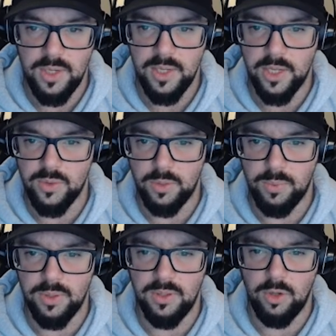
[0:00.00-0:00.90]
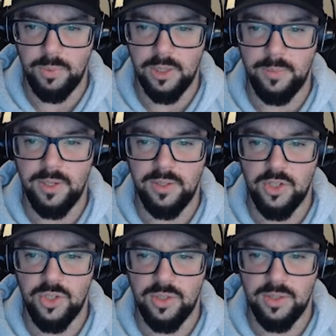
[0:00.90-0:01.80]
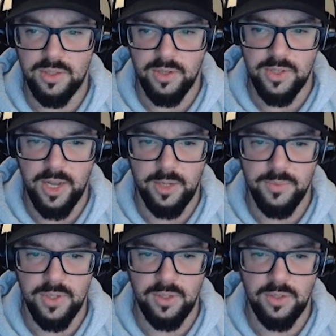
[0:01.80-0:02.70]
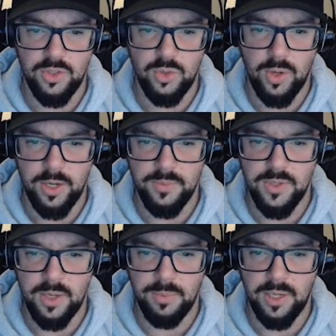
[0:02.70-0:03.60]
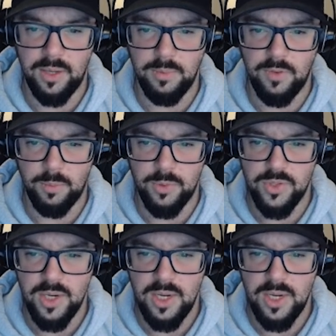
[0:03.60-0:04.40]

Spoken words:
That's what they put. There'll be limited edition scarce items in addition to items designed by game developers,